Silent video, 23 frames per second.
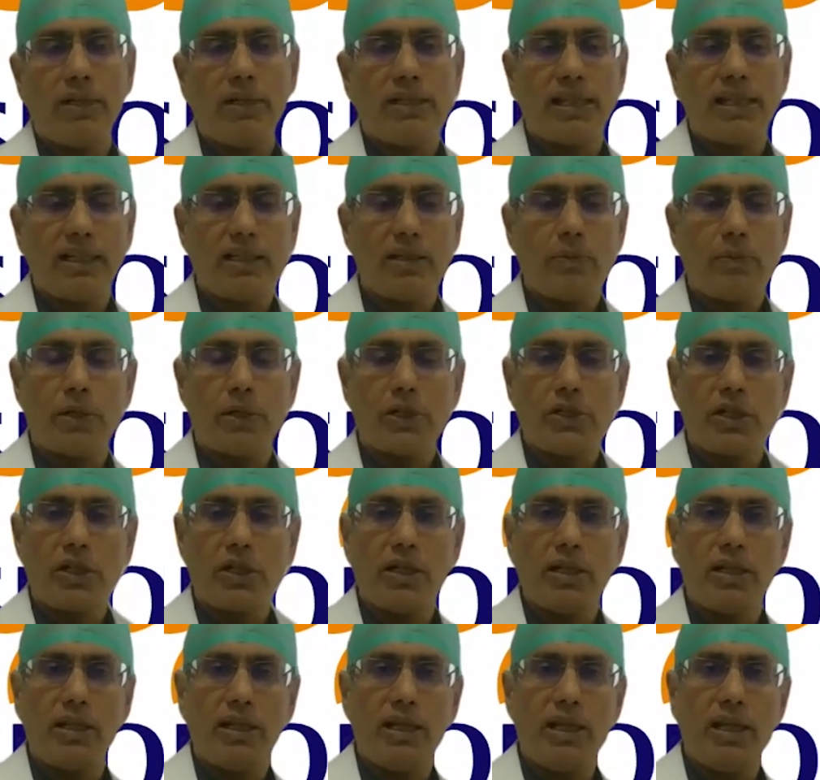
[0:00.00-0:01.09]
check the pressure
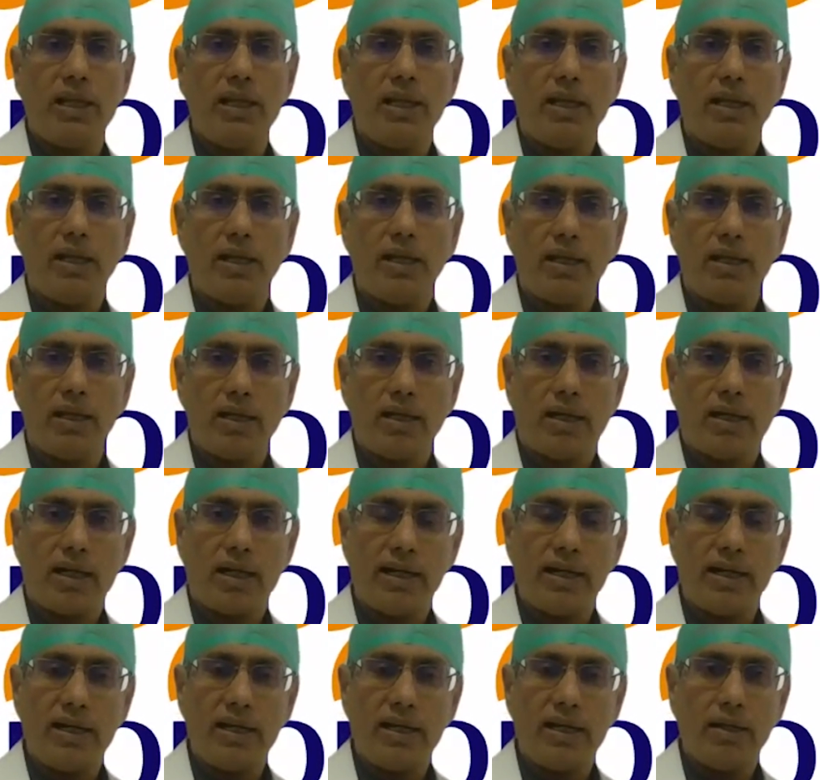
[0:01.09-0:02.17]
in the
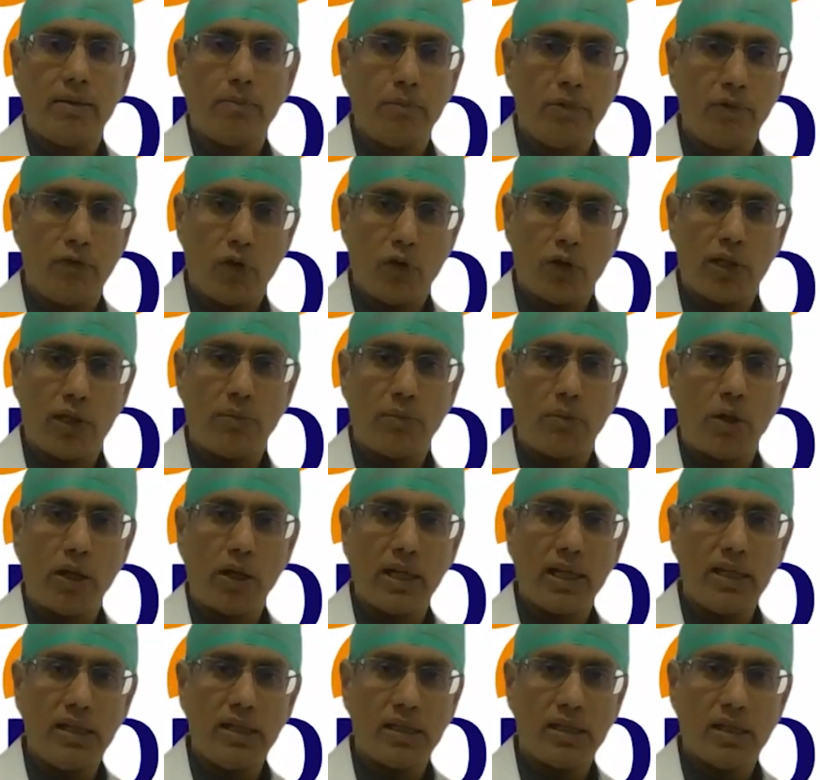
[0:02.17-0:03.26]
artery before the
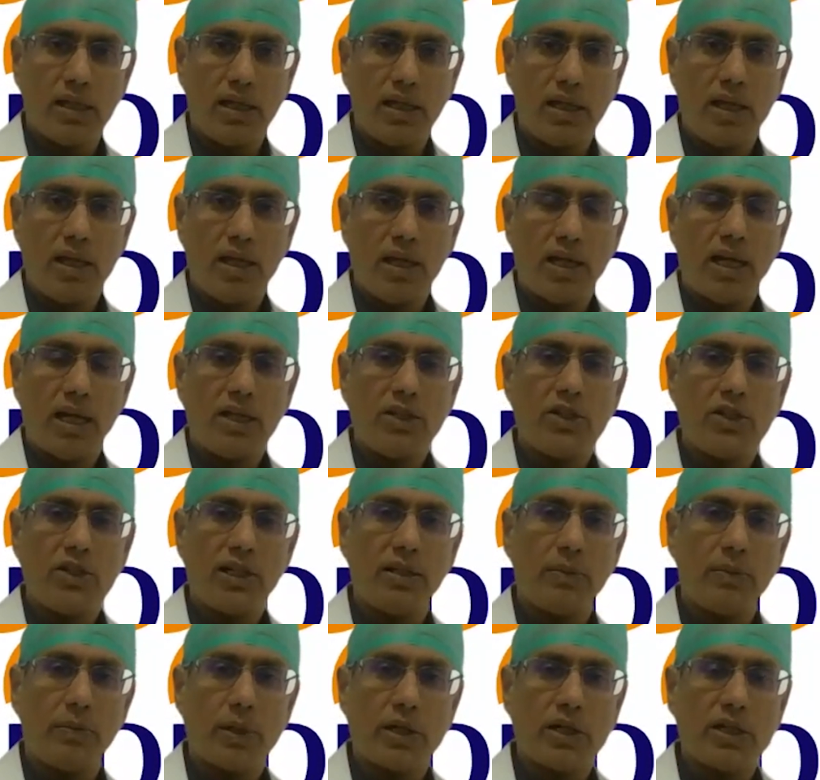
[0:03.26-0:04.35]
blockage and check
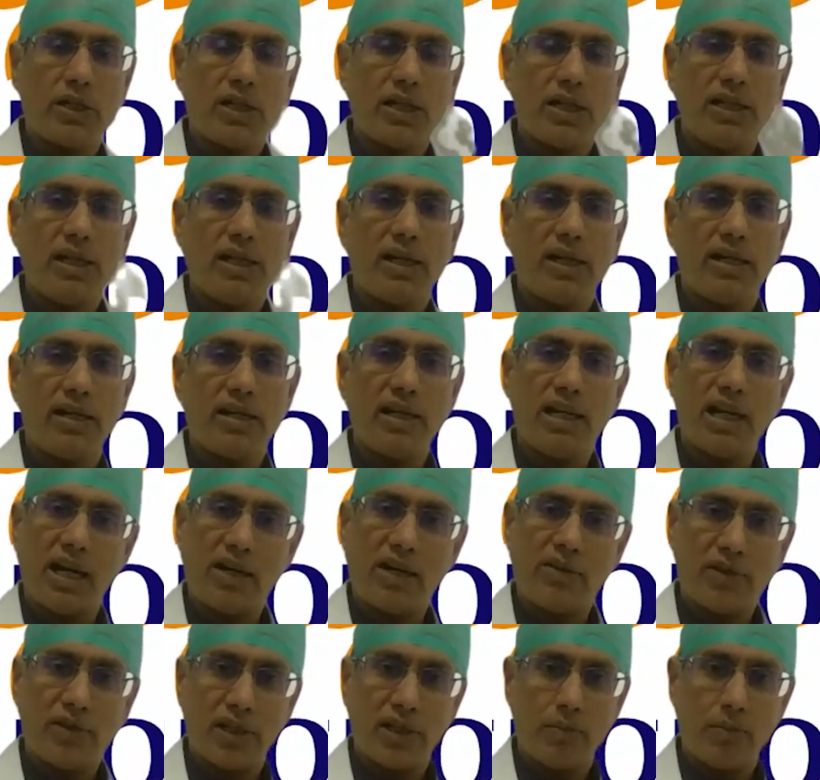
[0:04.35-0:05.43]
the pressure in the artery
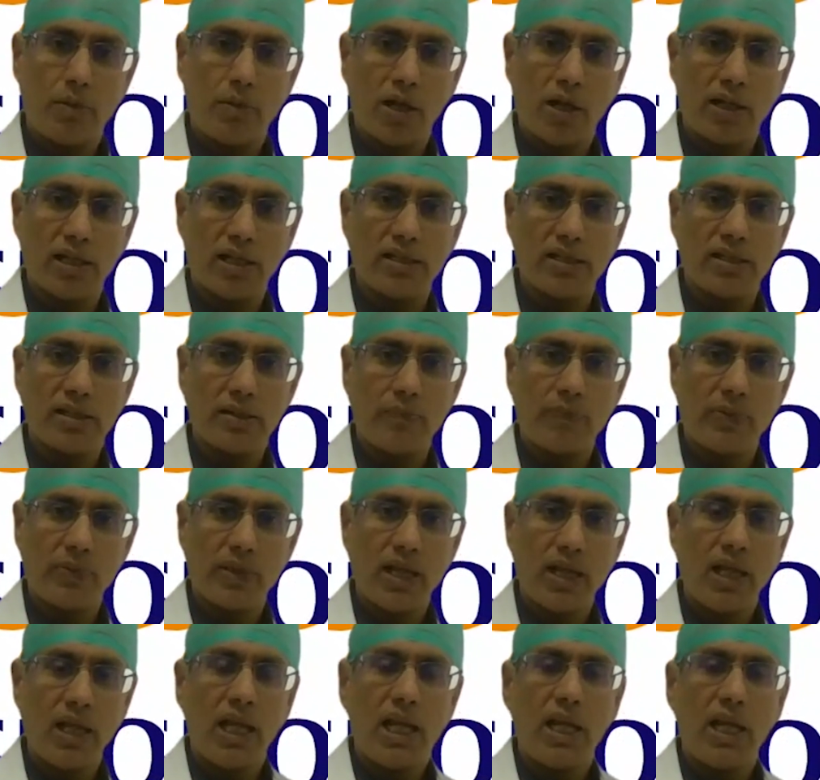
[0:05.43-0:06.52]
after the blockage.
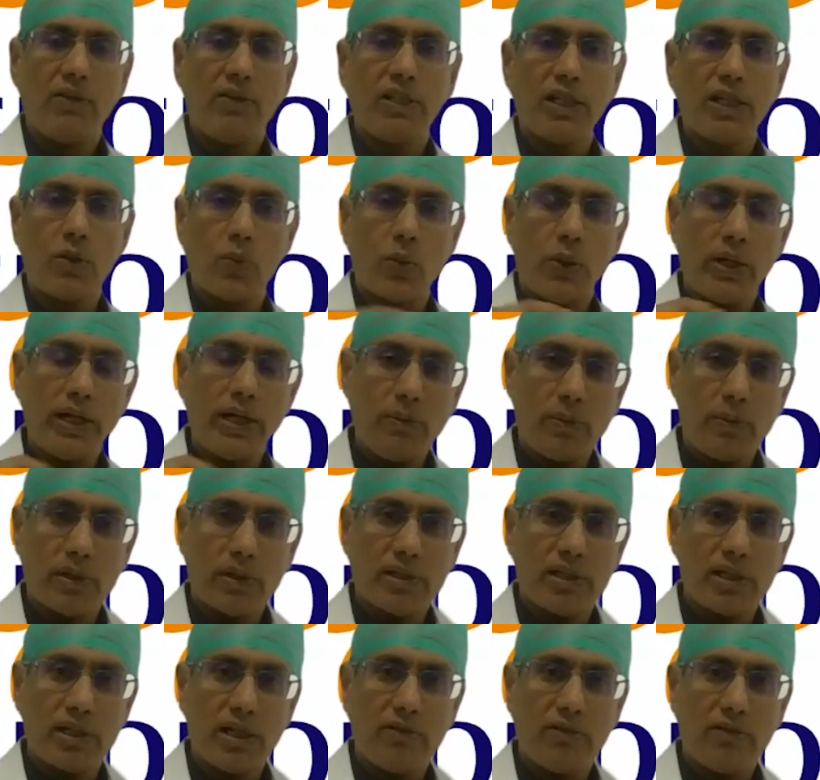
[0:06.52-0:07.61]
If there's a
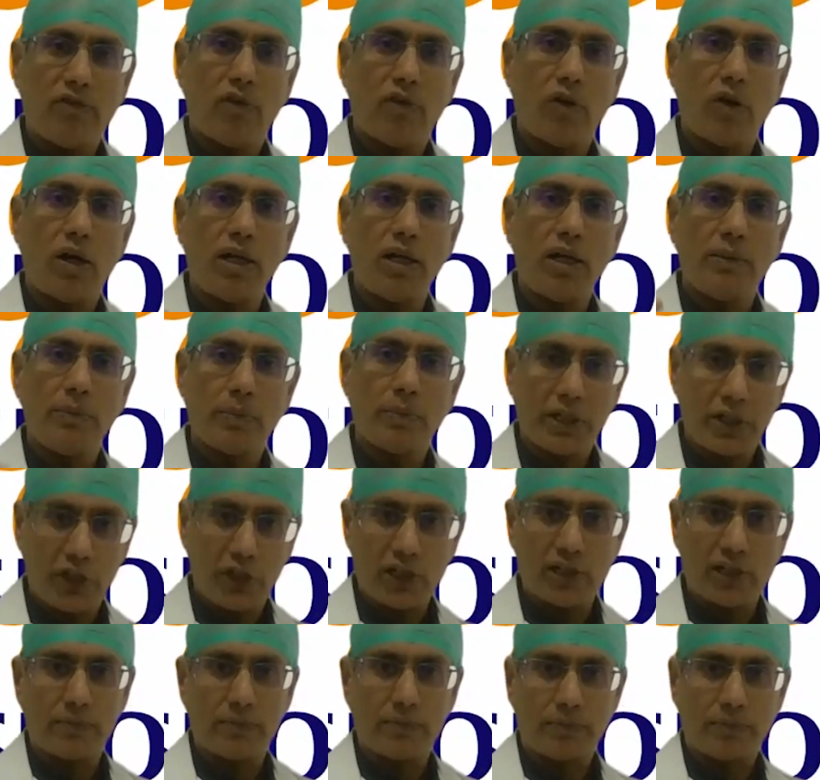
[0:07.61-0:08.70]
20% fall in pressure,